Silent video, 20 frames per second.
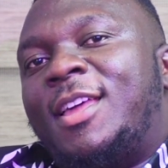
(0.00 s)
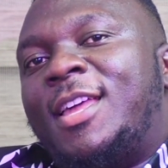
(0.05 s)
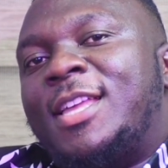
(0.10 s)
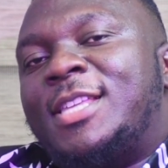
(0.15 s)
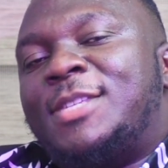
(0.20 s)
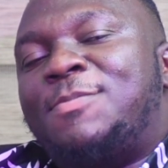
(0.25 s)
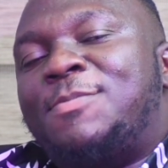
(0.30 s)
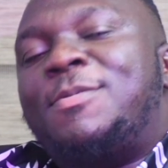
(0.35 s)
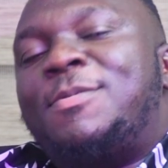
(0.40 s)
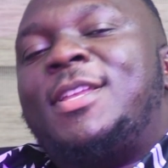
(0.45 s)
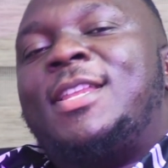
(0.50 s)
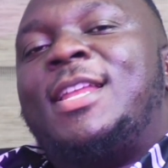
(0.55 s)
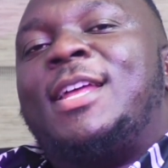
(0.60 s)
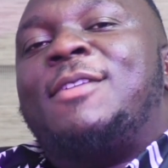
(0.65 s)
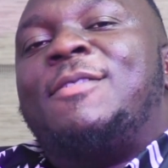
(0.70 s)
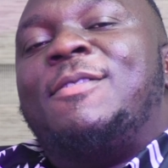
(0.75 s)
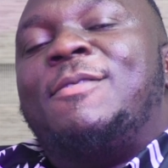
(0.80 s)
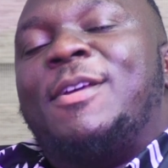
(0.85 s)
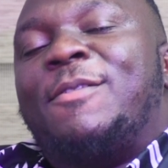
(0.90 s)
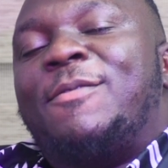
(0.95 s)
It's been
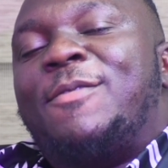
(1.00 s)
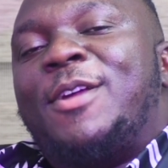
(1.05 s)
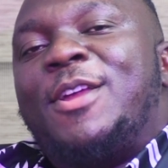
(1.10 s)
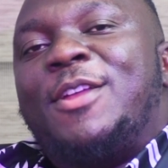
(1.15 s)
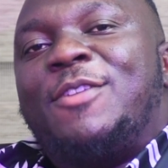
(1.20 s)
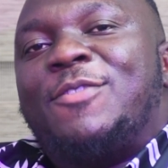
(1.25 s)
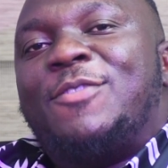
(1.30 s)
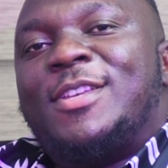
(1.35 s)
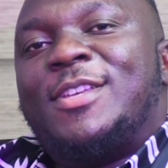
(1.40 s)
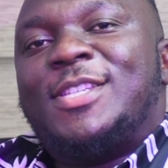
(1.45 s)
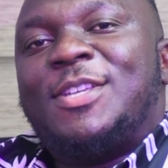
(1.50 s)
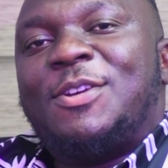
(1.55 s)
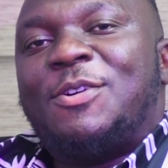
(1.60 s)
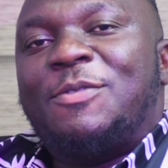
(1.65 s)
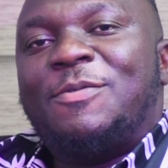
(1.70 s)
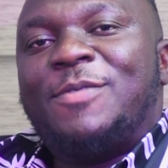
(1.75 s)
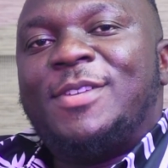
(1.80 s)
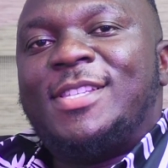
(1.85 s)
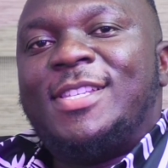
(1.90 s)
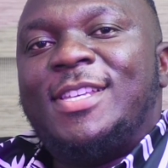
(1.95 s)
a very interesting
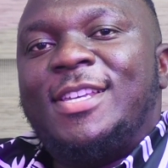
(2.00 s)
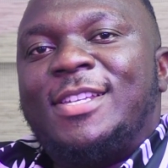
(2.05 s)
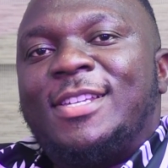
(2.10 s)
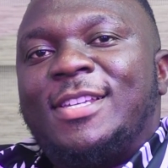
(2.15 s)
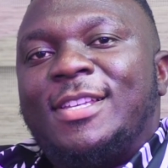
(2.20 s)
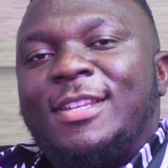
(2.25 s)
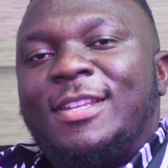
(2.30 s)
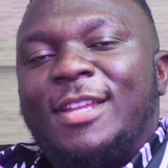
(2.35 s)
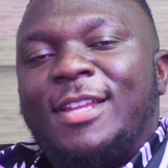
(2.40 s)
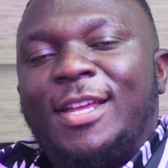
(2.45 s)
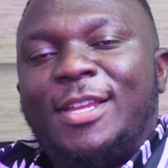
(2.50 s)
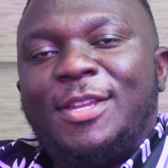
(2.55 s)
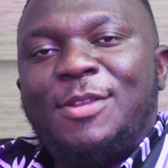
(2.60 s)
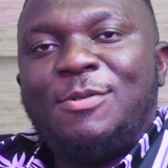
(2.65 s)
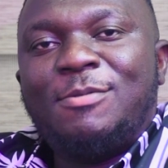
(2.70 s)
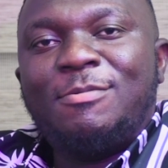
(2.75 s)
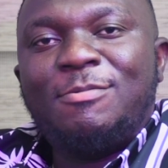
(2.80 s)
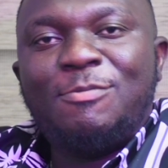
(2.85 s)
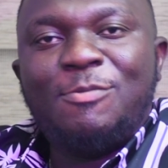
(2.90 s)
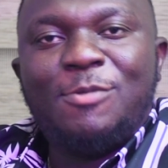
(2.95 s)
conversation. I
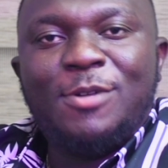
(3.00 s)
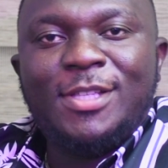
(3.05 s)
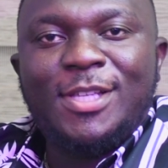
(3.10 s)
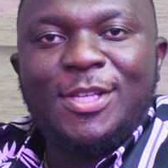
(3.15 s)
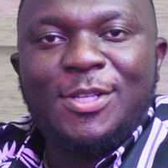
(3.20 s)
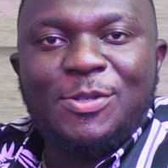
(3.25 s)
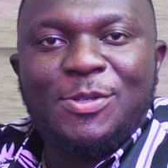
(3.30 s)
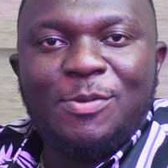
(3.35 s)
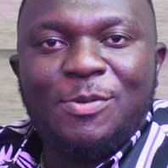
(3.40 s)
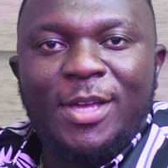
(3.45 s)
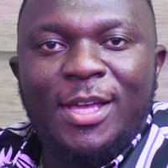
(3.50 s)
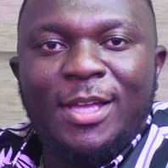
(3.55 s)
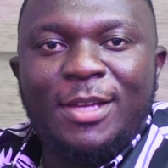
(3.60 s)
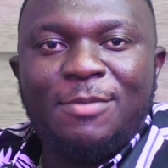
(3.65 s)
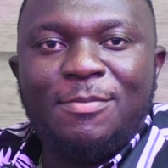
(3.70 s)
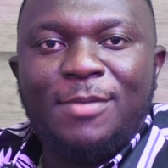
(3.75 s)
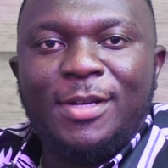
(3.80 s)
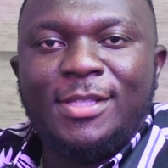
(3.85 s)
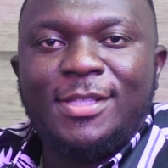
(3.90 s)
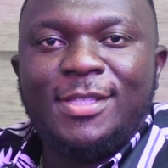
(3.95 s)
didn't want us to
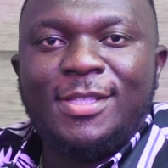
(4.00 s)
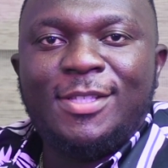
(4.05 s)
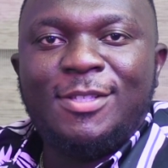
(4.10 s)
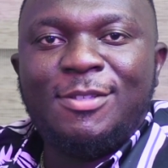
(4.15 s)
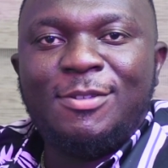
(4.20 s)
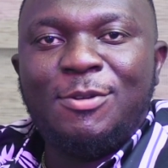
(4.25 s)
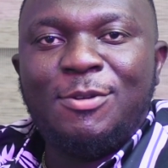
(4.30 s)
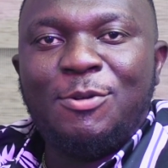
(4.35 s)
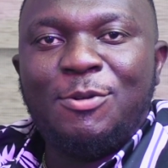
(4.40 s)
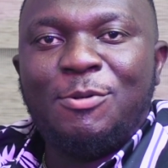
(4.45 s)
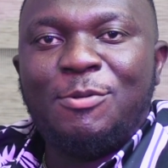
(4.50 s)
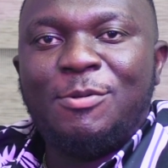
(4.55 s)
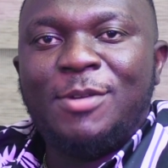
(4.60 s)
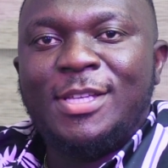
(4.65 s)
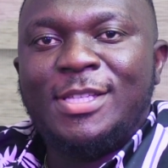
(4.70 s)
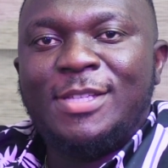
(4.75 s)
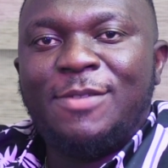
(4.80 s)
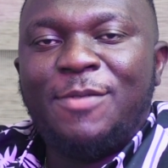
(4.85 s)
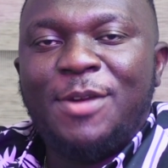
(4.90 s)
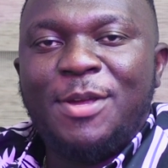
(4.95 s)
end, but
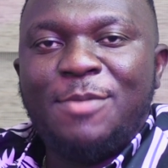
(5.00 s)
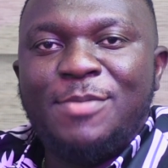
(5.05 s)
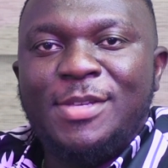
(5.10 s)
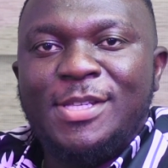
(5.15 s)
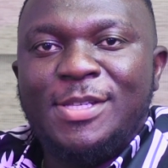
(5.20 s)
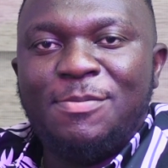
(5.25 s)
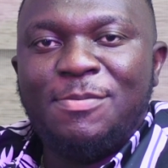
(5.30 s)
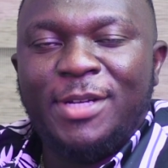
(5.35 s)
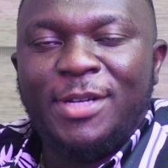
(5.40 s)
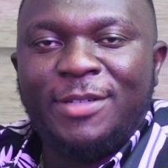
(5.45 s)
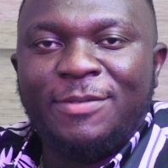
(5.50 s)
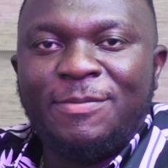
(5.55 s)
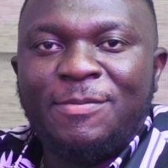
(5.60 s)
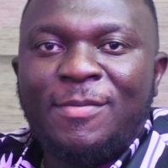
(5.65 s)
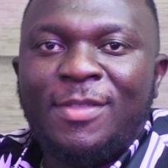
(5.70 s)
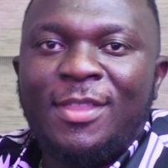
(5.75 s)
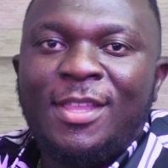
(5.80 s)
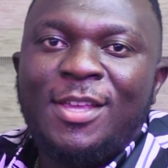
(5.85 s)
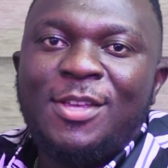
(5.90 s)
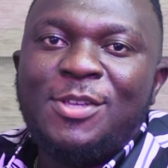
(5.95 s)
he's a very busy man,
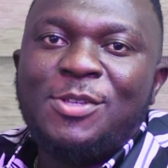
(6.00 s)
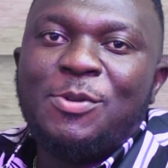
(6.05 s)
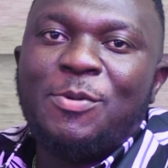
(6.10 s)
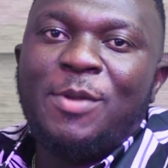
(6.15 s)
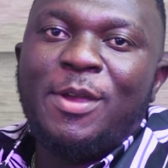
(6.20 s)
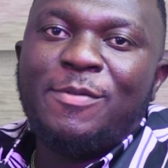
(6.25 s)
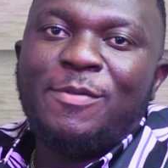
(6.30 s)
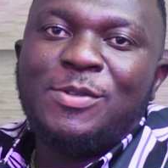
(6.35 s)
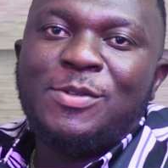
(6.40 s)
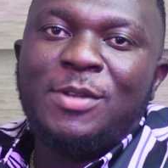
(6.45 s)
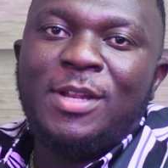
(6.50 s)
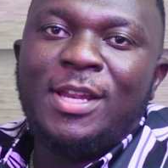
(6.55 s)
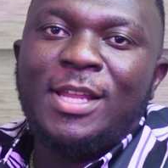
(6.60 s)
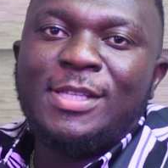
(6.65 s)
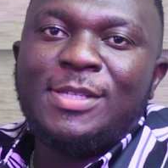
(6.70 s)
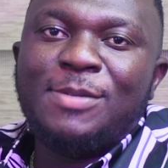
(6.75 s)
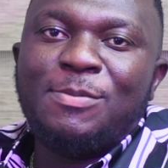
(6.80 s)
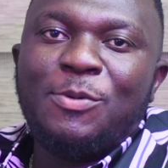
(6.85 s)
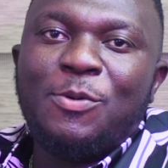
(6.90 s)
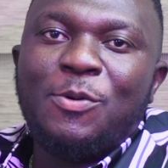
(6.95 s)
so we have to
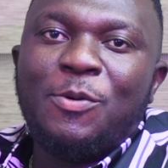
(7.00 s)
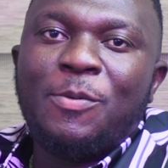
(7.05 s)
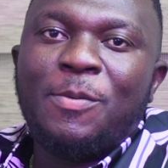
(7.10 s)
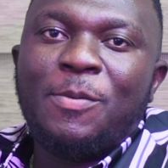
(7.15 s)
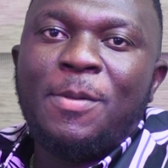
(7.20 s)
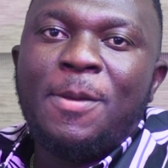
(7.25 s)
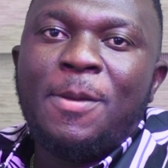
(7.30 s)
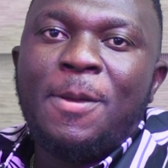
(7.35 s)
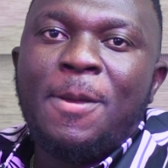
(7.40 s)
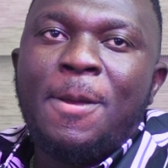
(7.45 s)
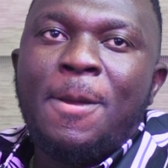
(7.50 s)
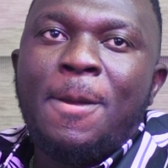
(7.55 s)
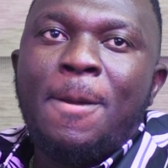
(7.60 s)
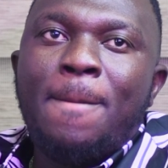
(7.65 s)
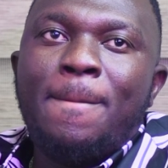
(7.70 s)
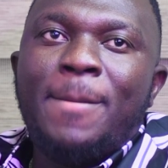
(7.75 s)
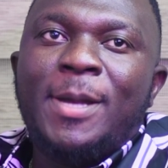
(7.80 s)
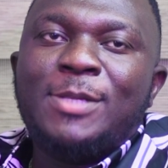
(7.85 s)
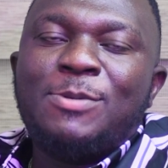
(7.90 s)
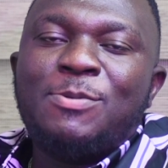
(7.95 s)
let him go.
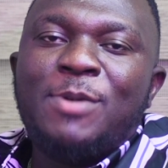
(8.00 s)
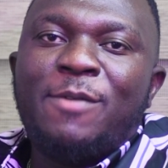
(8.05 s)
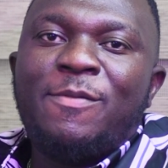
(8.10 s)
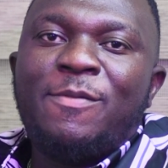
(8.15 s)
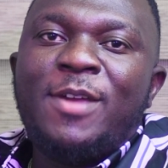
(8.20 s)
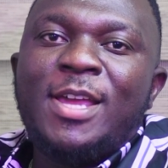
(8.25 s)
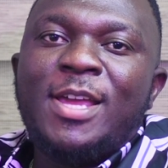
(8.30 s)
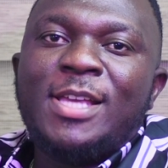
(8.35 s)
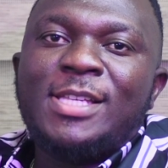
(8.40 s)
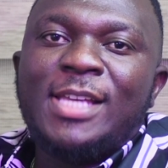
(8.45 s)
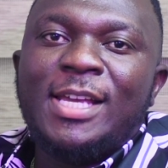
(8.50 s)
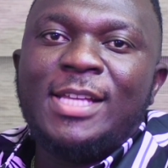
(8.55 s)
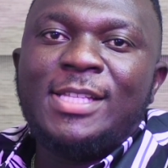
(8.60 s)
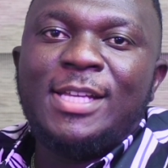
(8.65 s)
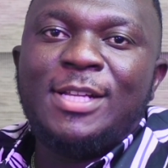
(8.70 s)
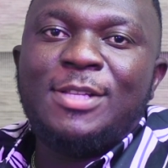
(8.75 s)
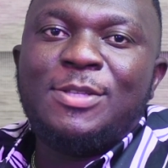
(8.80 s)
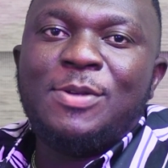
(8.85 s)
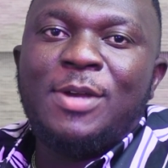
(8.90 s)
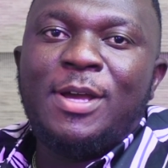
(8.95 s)
But we are very
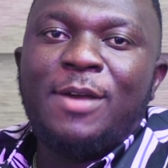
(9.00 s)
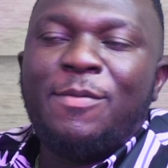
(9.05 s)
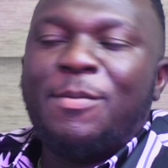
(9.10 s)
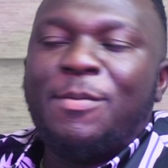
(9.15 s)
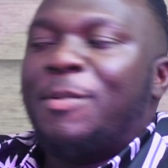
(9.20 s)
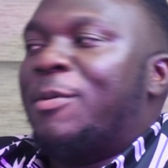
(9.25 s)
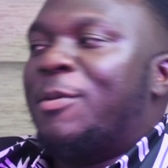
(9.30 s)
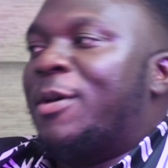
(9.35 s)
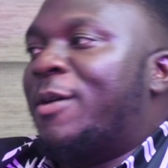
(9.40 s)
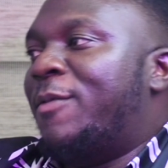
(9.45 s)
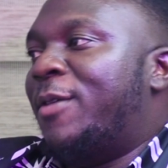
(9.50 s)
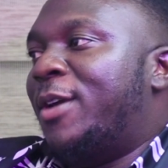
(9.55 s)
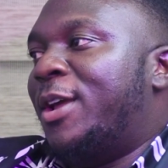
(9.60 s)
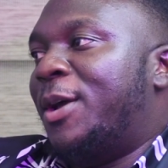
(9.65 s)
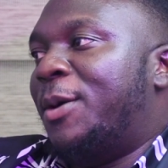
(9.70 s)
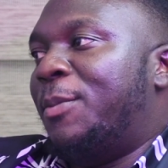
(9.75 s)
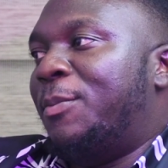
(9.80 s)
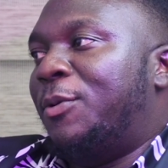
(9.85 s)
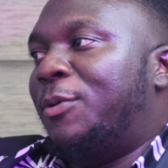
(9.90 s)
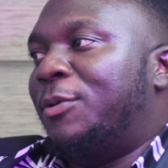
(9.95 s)
excited to have him, and we are very
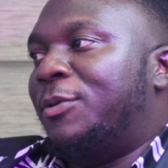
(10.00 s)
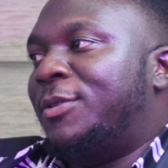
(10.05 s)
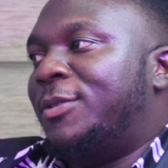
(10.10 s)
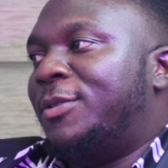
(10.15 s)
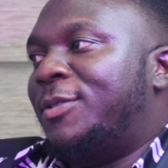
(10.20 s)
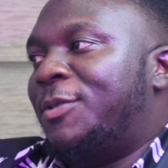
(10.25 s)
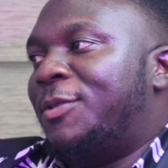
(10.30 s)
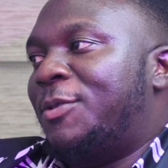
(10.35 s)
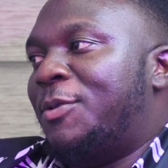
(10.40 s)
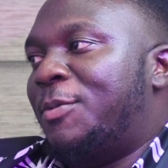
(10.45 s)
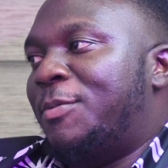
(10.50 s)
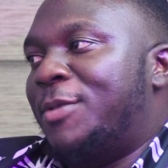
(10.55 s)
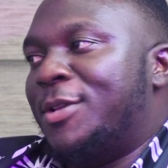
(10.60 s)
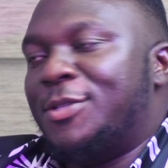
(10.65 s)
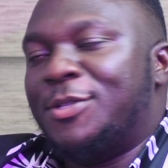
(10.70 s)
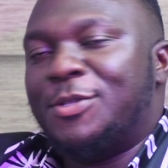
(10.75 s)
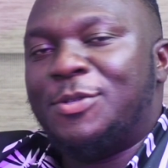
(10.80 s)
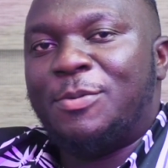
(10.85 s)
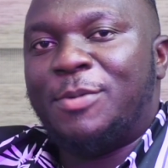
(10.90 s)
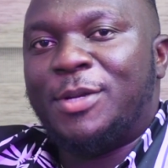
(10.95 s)
humbled. God
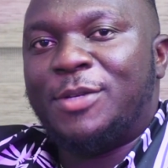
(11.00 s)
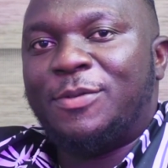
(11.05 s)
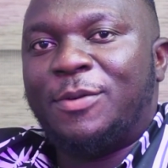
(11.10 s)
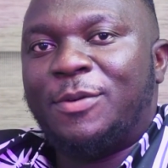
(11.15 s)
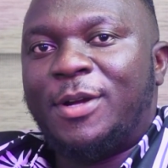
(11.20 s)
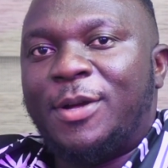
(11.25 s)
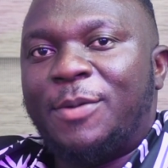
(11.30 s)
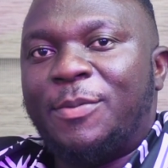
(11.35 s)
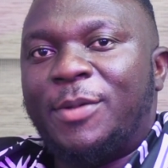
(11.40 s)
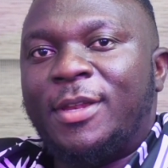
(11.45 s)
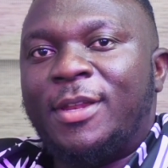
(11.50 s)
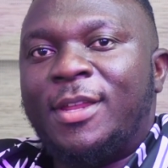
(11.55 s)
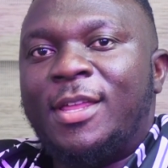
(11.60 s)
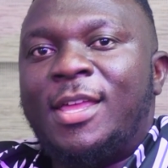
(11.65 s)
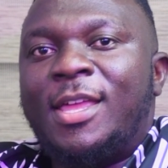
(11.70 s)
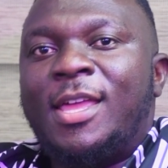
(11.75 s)
bless you so much for coming.